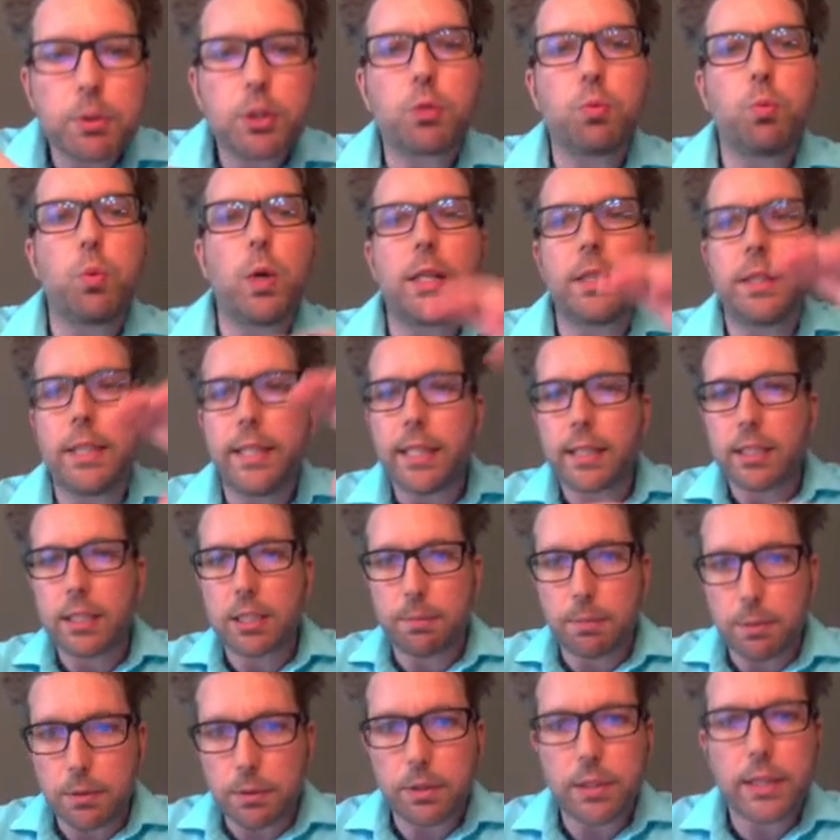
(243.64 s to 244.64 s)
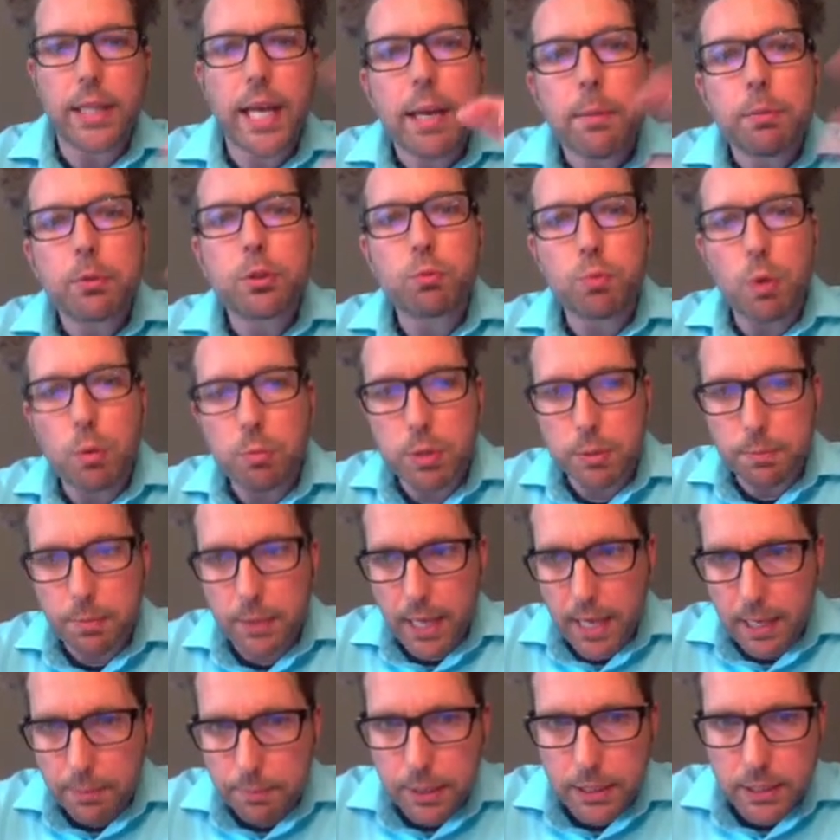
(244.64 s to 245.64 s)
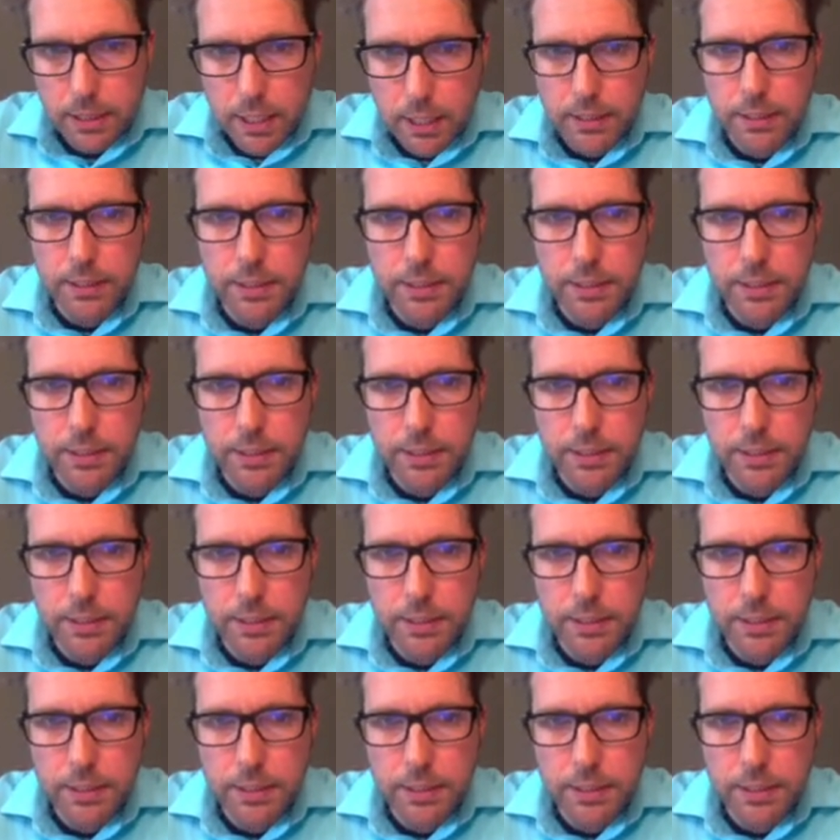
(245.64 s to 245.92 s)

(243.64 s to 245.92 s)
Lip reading: what had been done